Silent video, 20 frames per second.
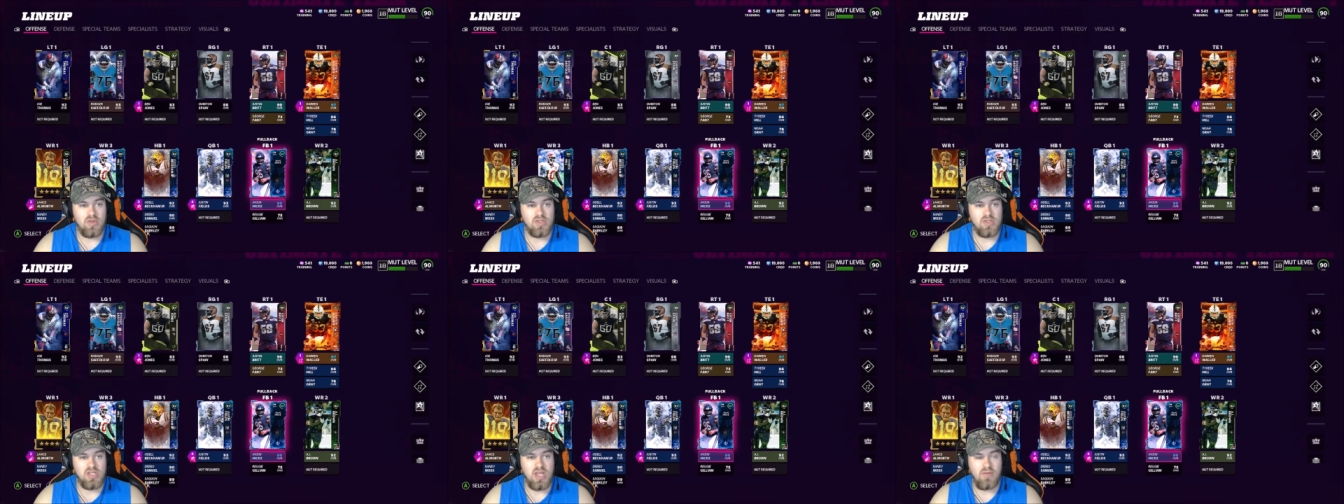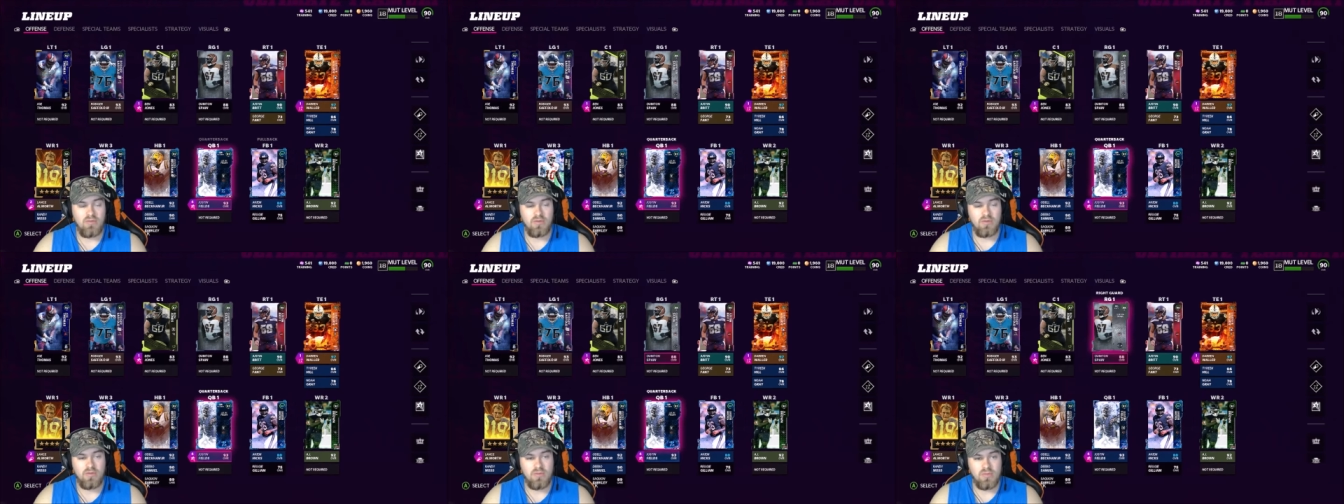
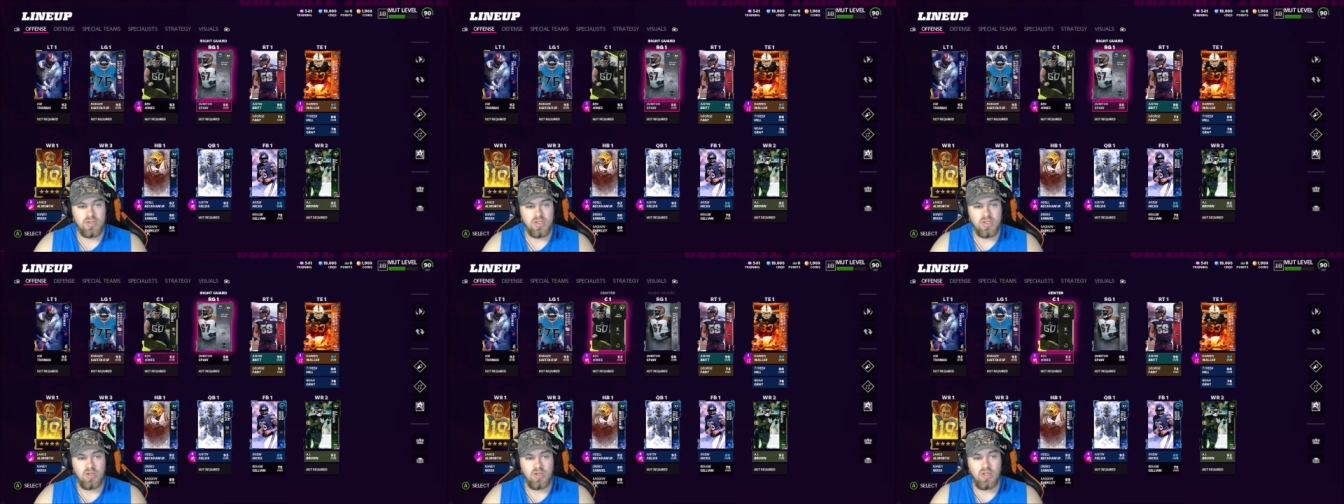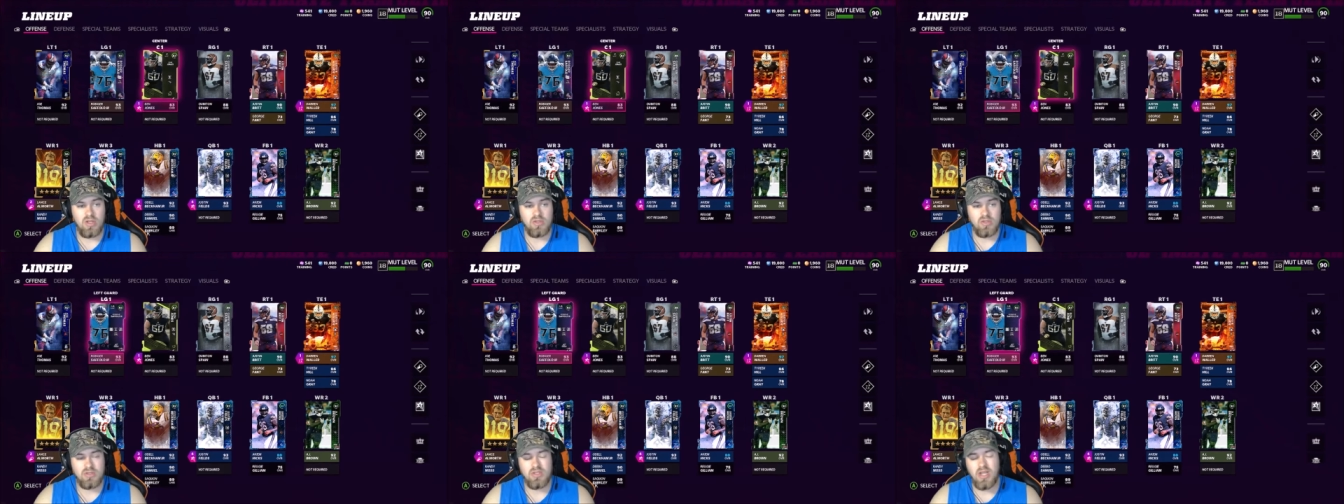Saffold from
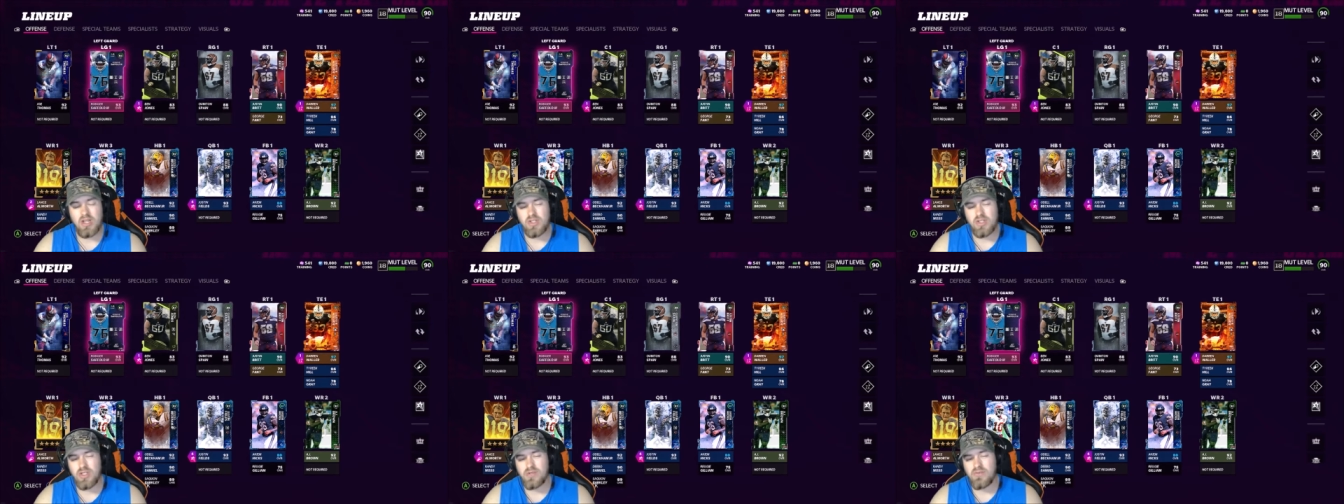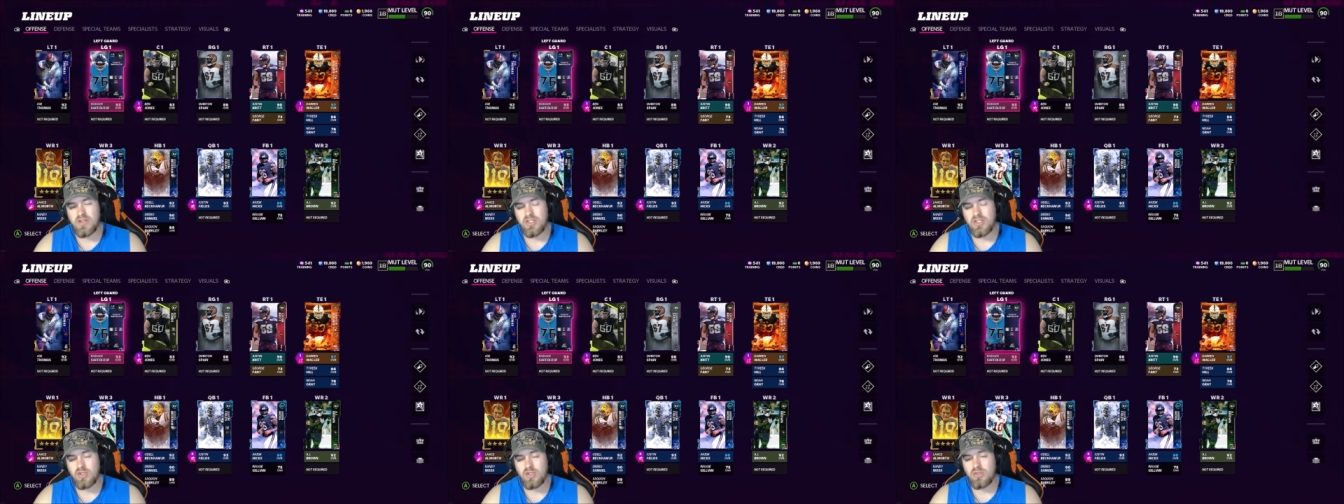Solos. Not sure if
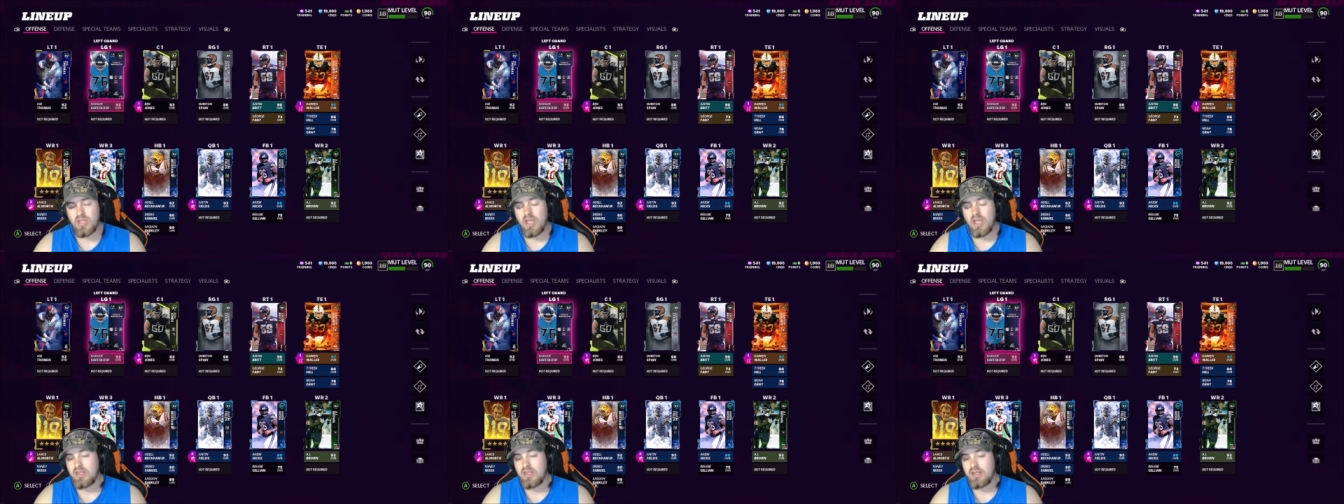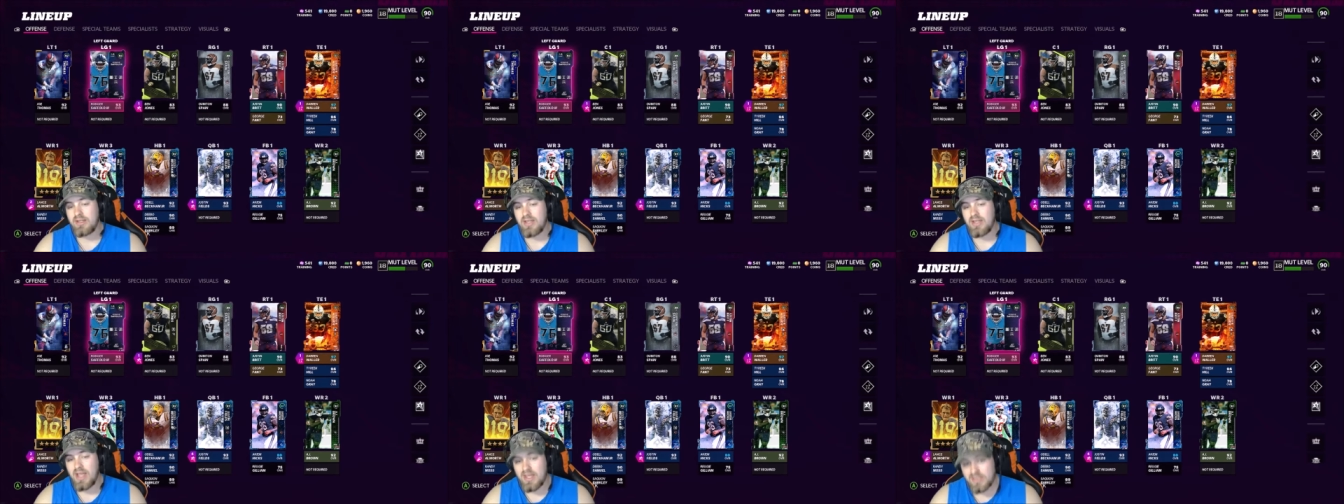I showed that in the
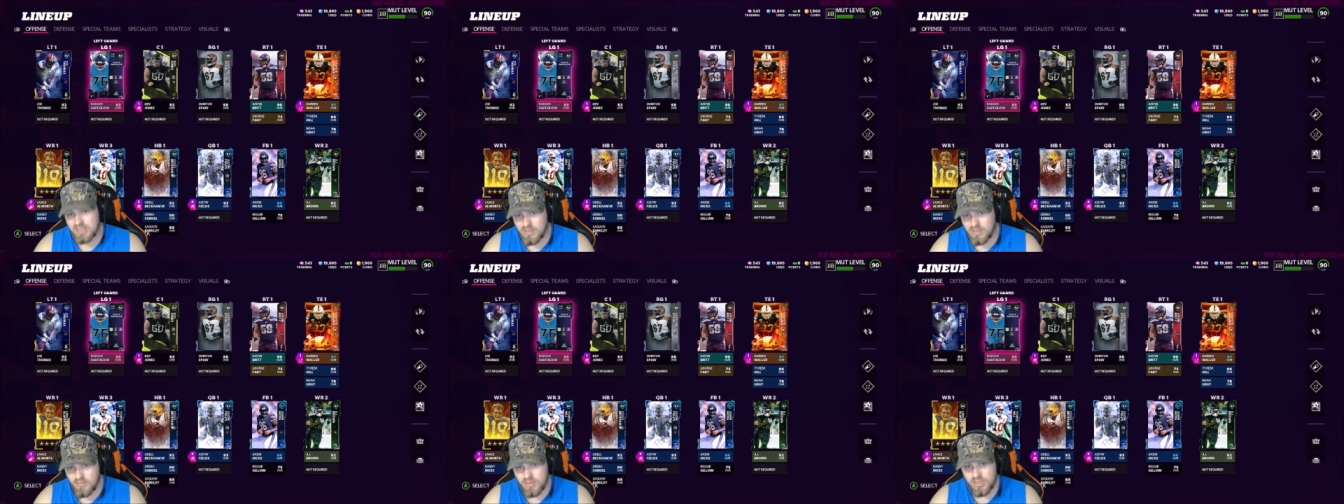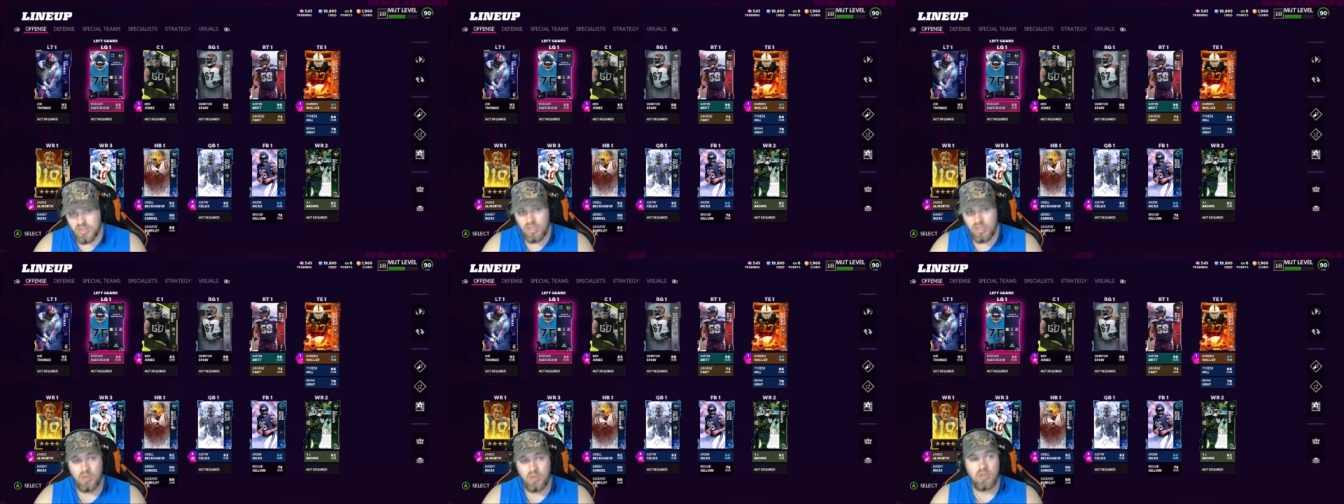last
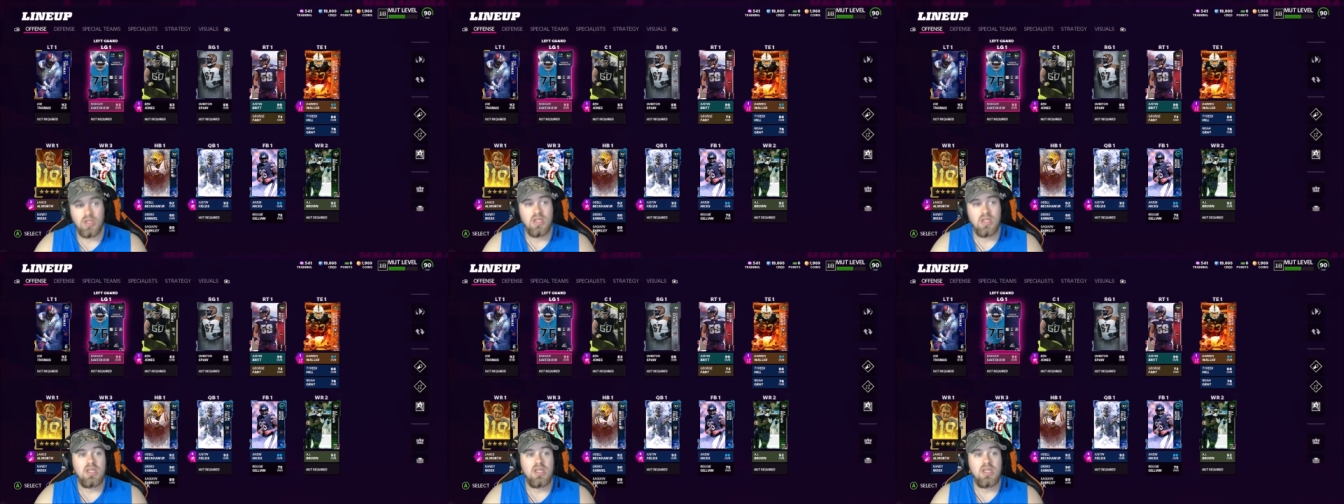episode